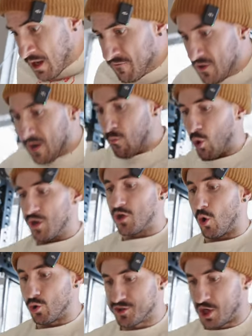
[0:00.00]
If you got more
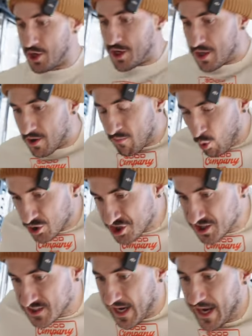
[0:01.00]
adulthood or more
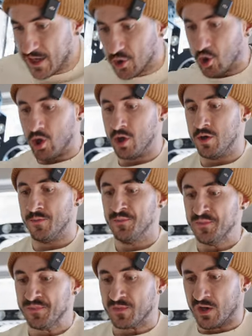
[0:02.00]
shit to handle,
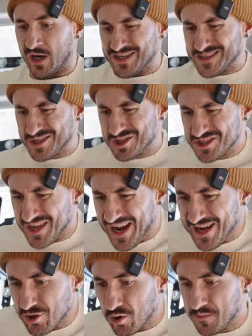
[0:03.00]
I just got shit to
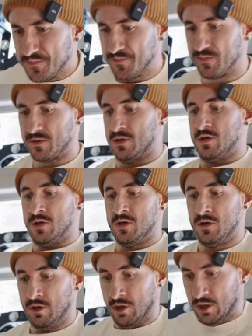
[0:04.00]
handle.
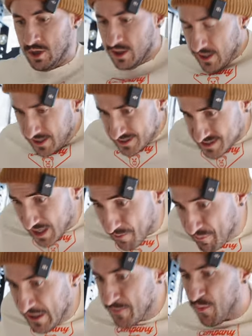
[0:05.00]
And that's not a
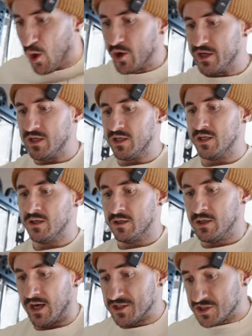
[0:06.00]
pity party,
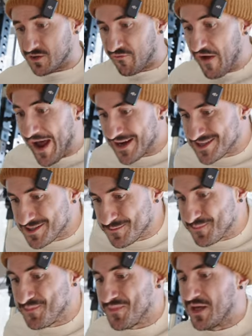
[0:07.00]
that's just facts,
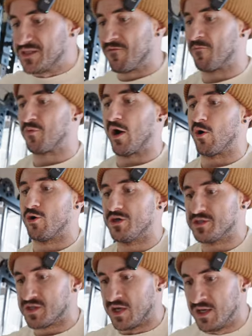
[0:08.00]
that different
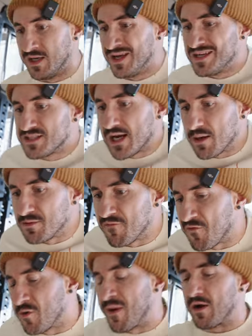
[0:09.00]
priorities take a
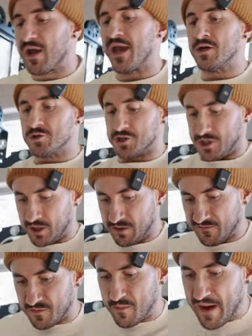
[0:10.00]
different amount of energy
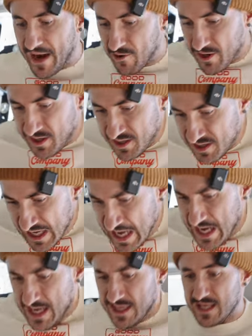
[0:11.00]
from the battery
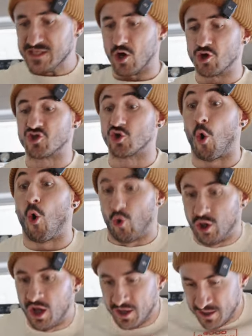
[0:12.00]
that is our
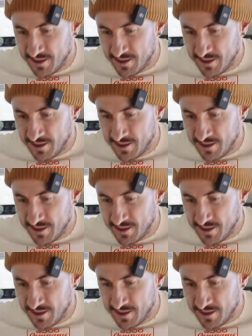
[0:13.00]
soul.